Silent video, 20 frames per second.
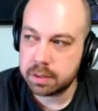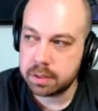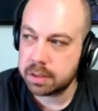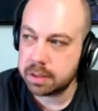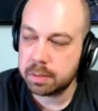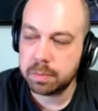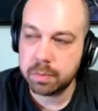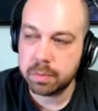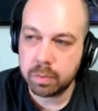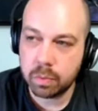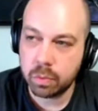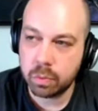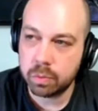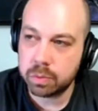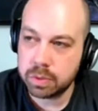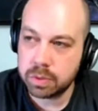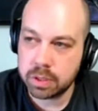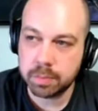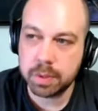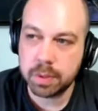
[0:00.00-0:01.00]
some
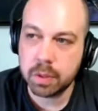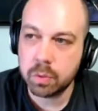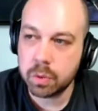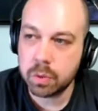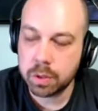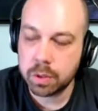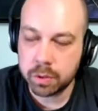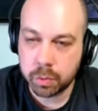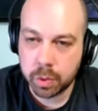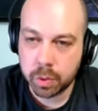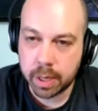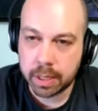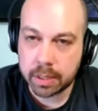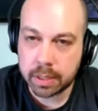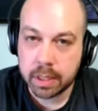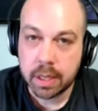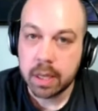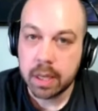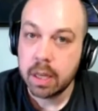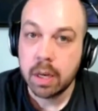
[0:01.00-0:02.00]
something
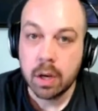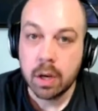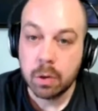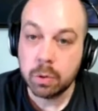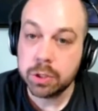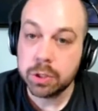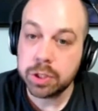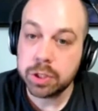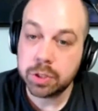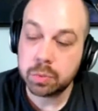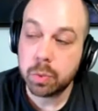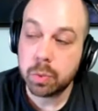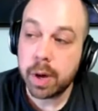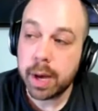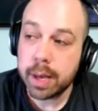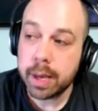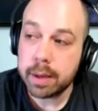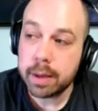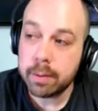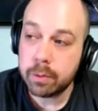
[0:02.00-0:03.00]
worthwhile which is
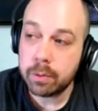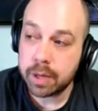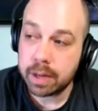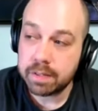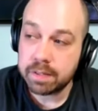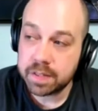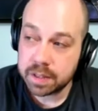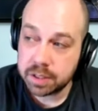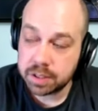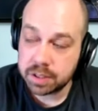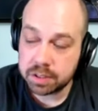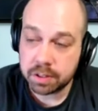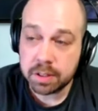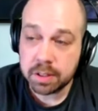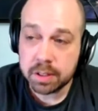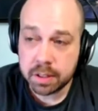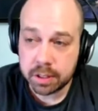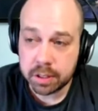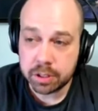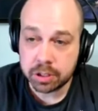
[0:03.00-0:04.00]
why when I first
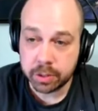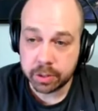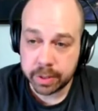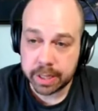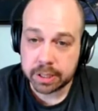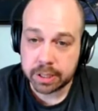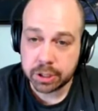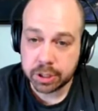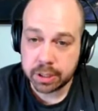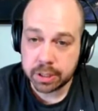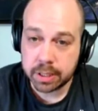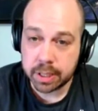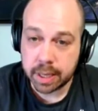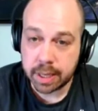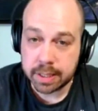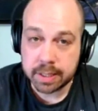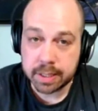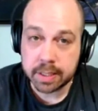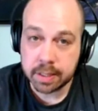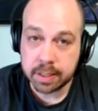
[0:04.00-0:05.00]
started the show,
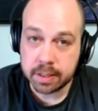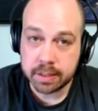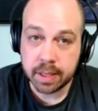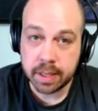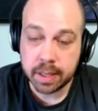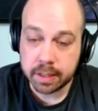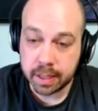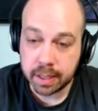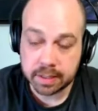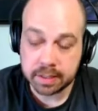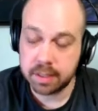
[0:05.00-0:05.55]
actually, I did it daily.